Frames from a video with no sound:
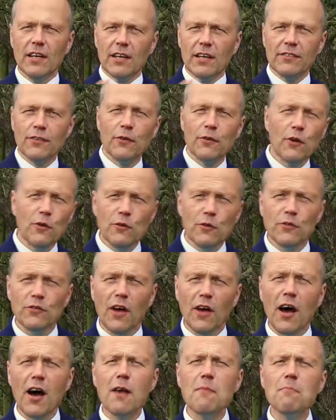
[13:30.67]
So those
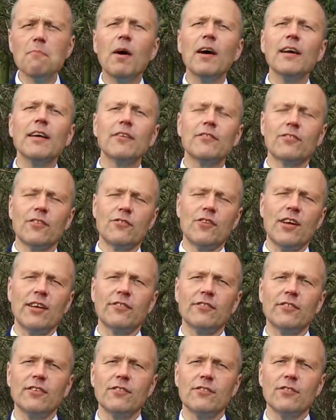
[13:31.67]
are my
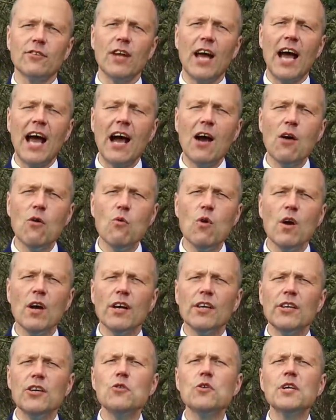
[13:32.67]
suggestions on how
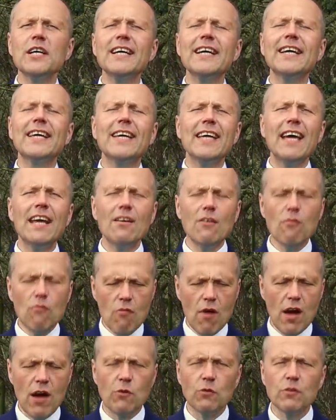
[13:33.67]
you can get
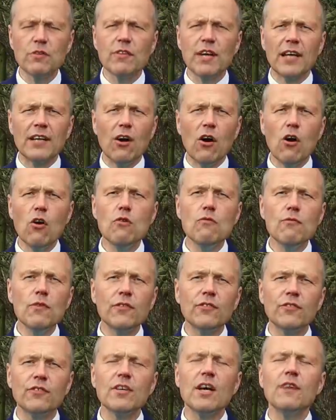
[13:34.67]
around that
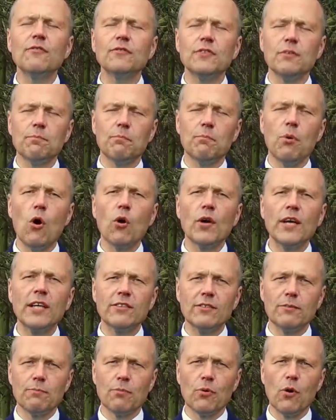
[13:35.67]
overstuffed
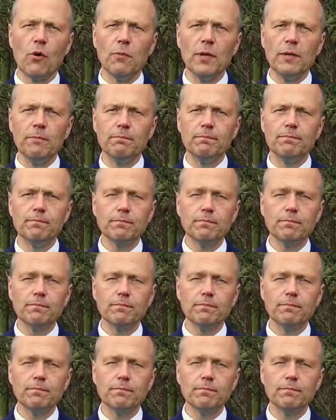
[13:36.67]
pocket problem.